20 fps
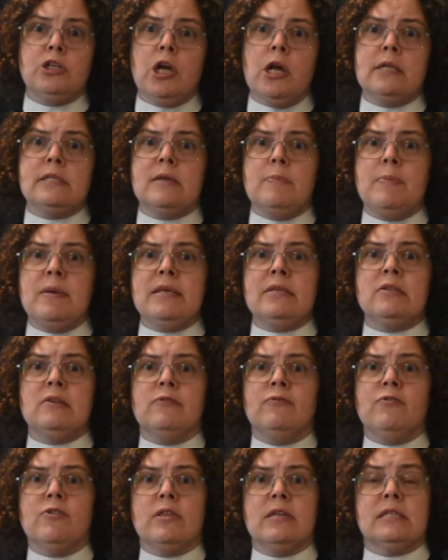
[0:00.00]
When John's
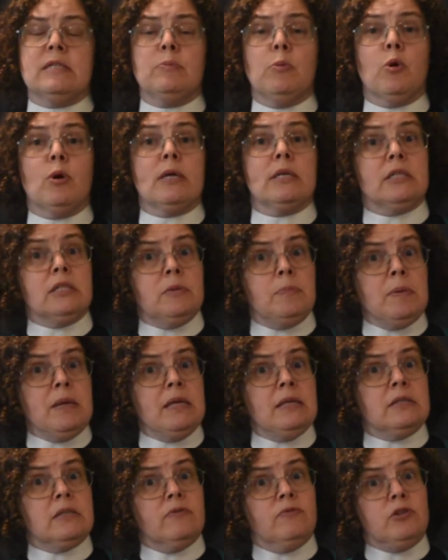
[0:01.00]
epistle for this morning
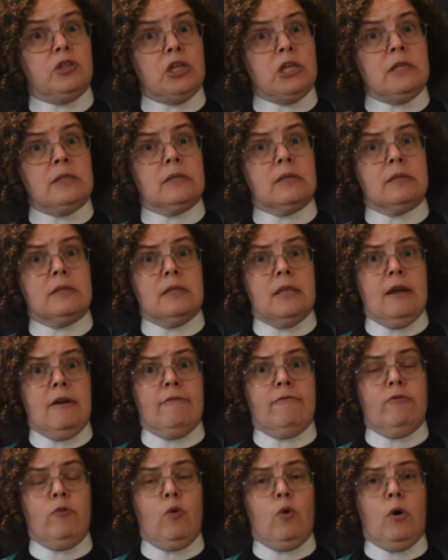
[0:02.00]
speaks of Jesus,
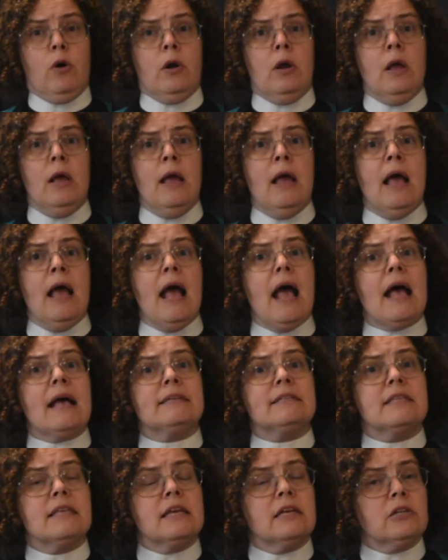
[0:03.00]
therefore,
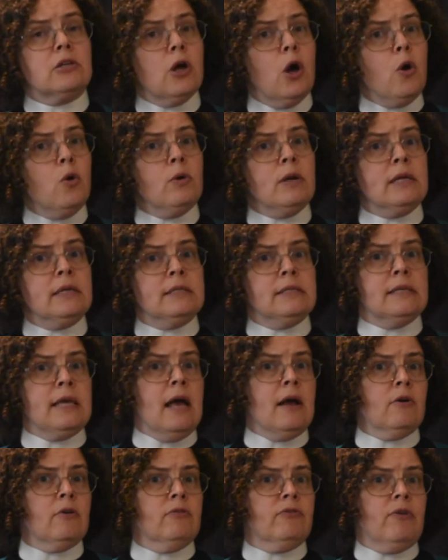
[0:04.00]
as the atoning
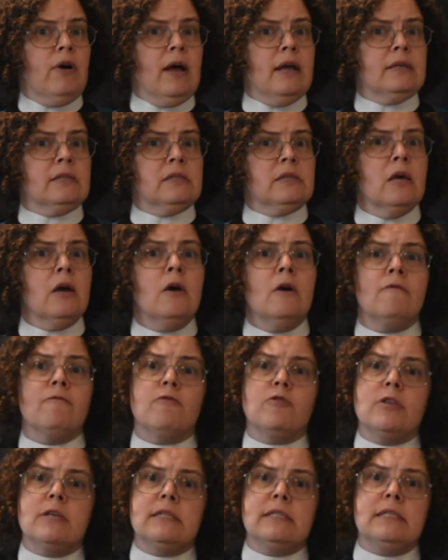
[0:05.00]
sacrifice
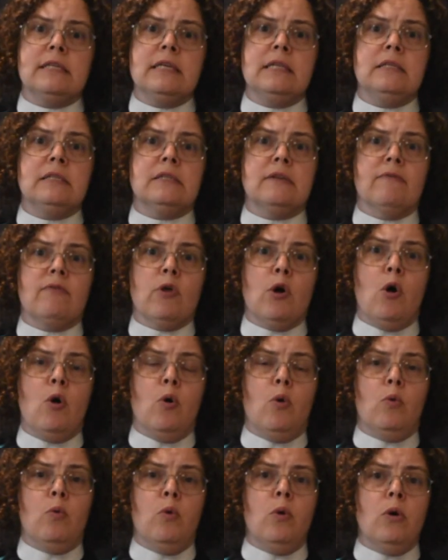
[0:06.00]
for the sins of the
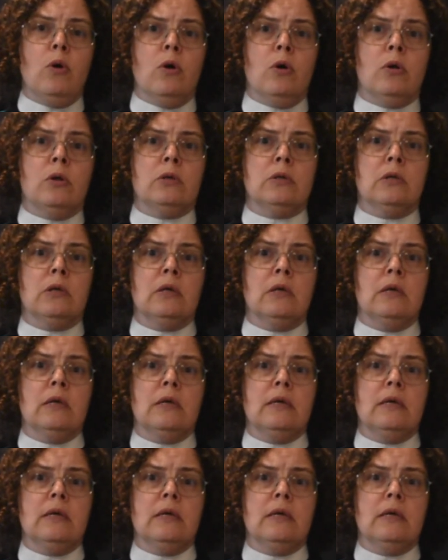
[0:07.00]
whole world,